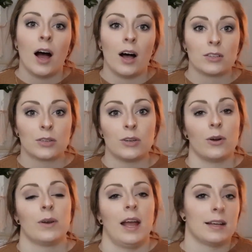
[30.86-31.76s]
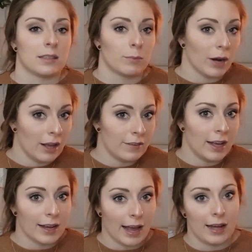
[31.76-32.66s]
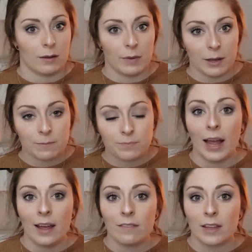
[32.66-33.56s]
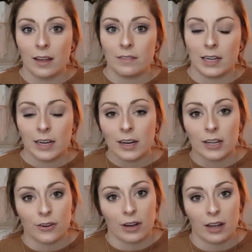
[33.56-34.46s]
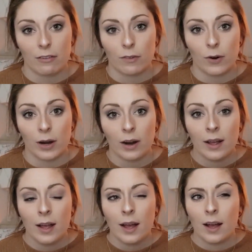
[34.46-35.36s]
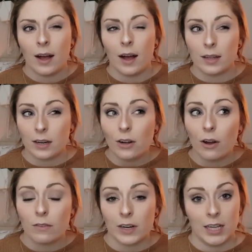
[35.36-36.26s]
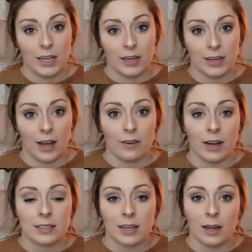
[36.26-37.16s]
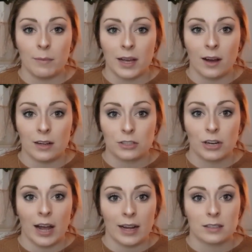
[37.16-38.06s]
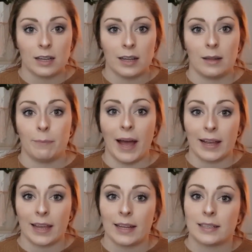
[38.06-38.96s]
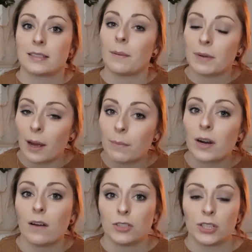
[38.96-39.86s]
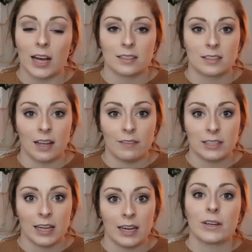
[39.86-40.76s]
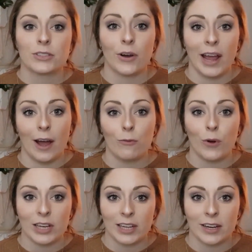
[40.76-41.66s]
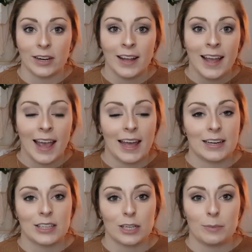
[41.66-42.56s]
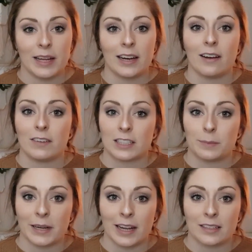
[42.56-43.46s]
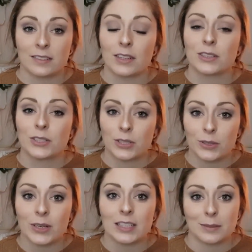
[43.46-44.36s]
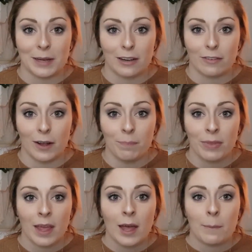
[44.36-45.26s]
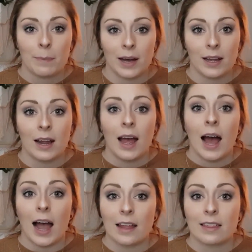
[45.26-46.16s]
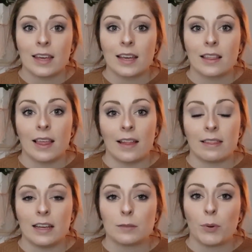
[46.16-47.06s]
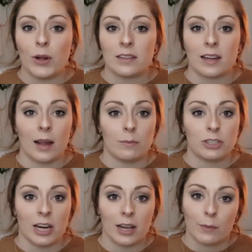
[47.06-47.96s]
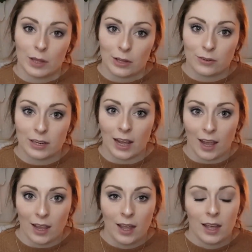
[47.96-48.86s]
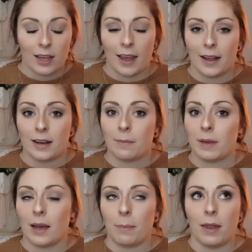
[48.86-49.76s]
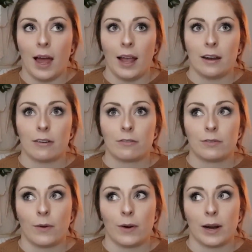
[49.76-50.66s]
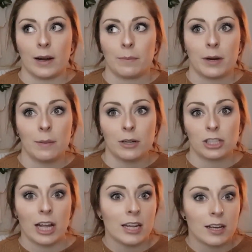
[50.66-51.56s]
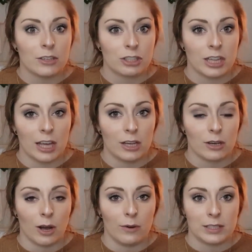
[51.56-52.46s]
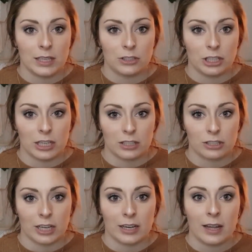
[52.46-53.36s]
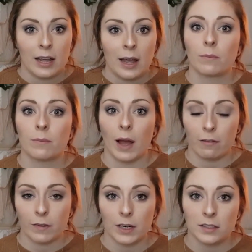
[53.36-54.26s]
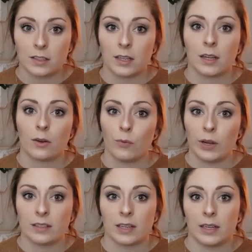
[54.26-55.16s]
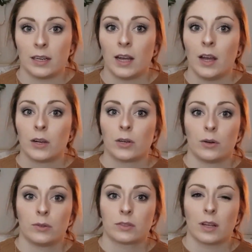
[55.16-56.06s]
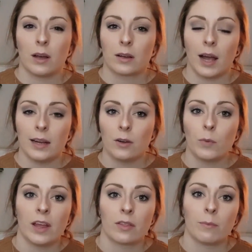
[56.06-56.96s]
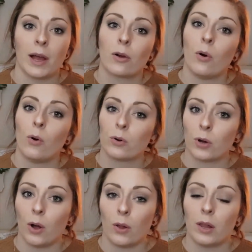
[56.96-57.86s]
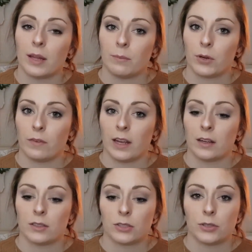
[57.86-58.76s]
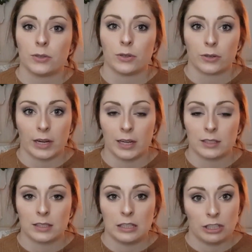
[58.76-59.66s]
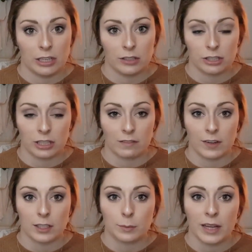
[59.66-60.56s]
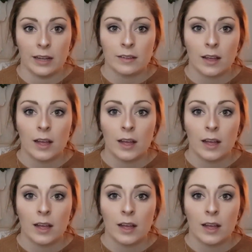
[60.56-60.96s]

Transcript: also known as a private academy. I have lived here in Korea for a little over a year now. I signed my contract back in September of 2017, so I have 1 year and a little bit of experience to speak from, but I think that these points that I am sharing with you today can be applied for pretty much any country that you go and teach English in. My first reason goes kind of with my whole goal in moving to Korea to teach English in the first place.